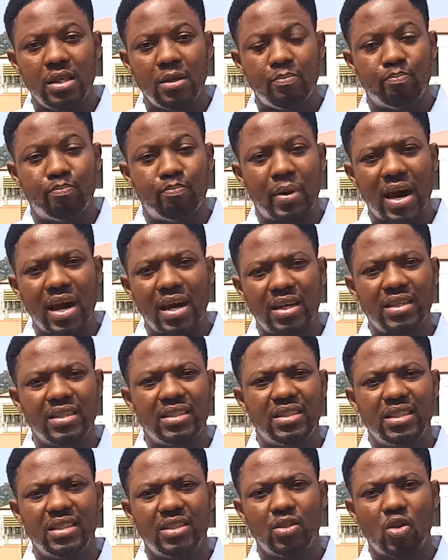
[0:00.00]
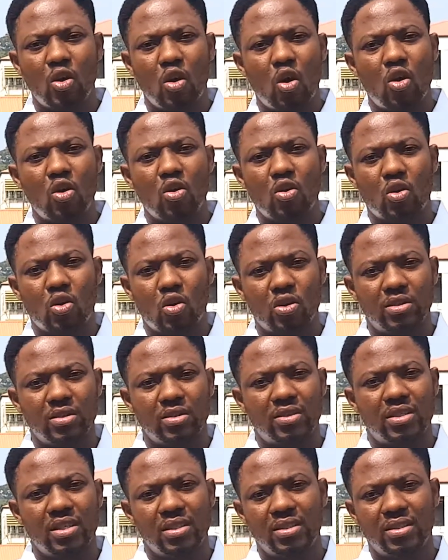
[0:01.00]
binding
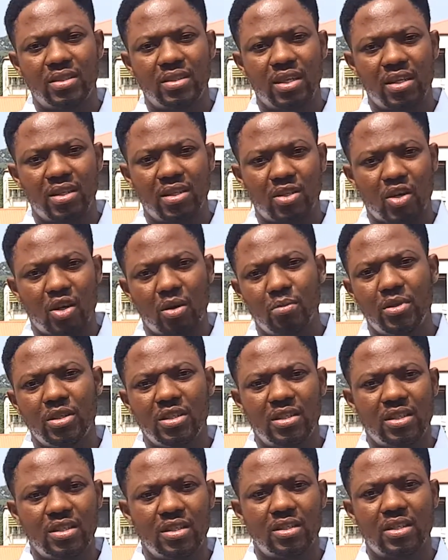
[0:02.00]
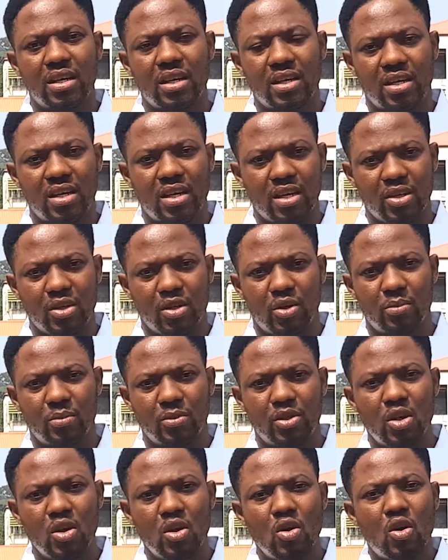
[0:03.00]
unconsented communities and kingdoms